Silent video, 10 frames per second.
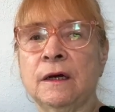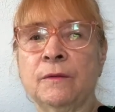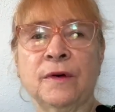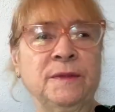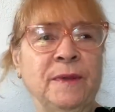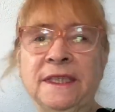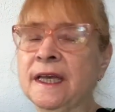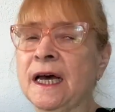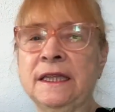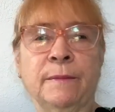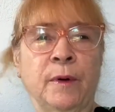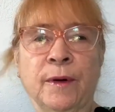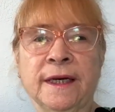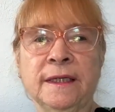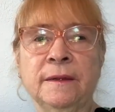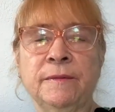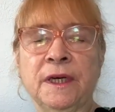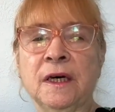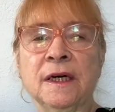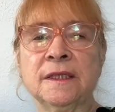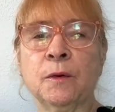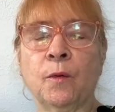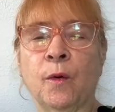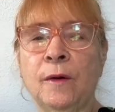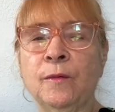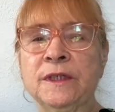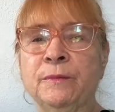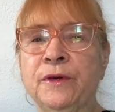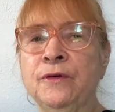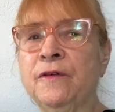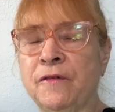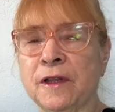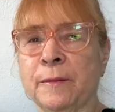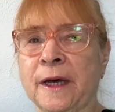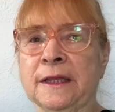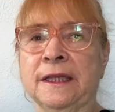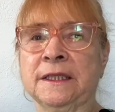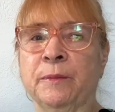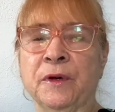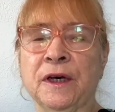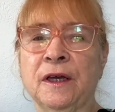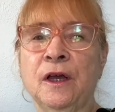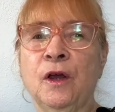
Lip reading: was beside the point, because what was beautiful about this book